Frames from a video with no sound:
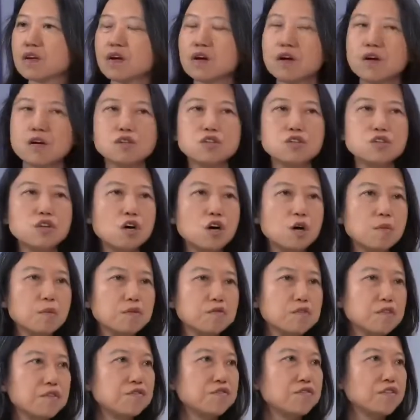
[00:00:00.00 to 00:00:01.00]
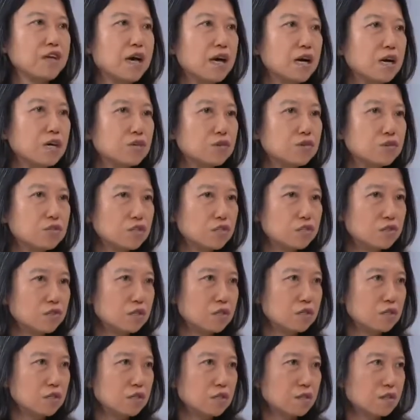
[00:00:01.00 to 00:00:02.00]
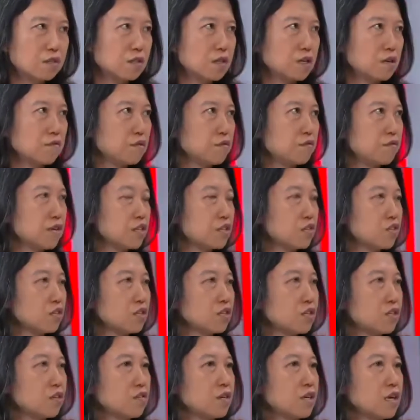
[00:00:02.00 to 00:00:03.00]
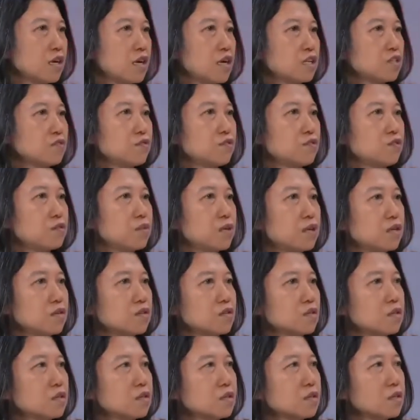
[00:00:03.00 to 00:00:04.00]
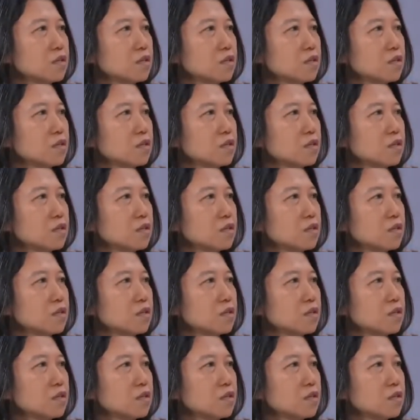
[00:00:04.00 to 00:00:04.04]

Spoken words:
on top of the thousands they've arrested in the last few months.